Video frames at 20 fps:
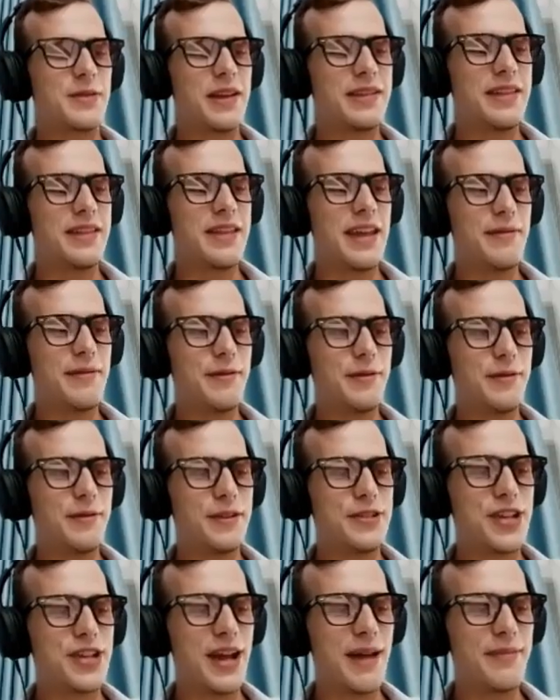why the name of the
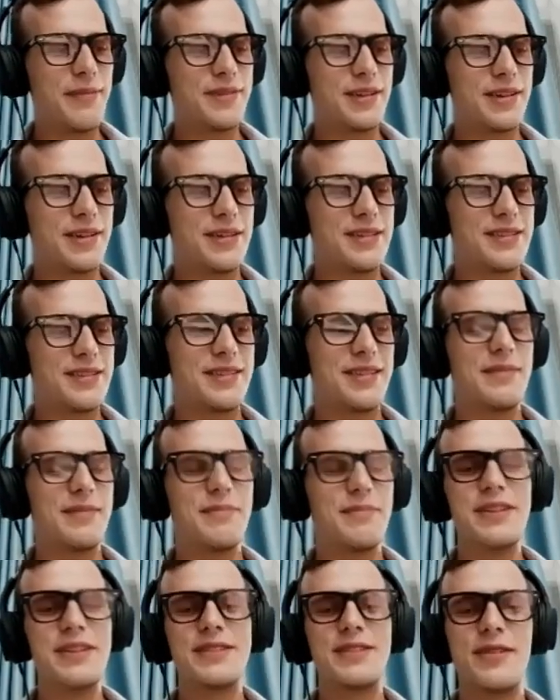chapter is
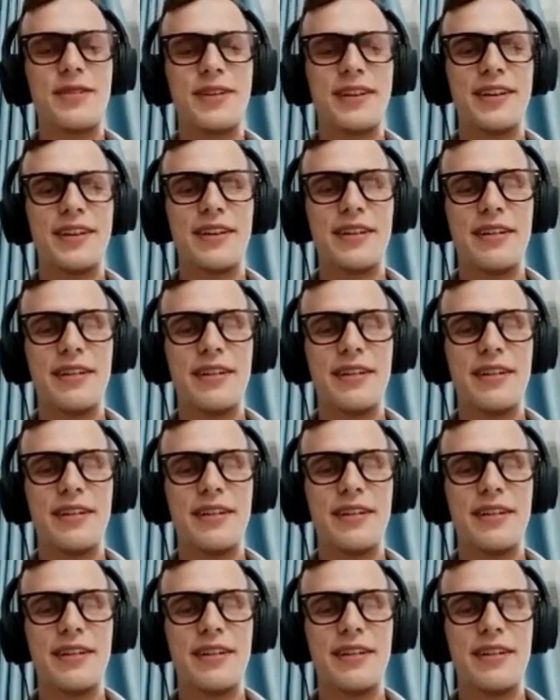Mystery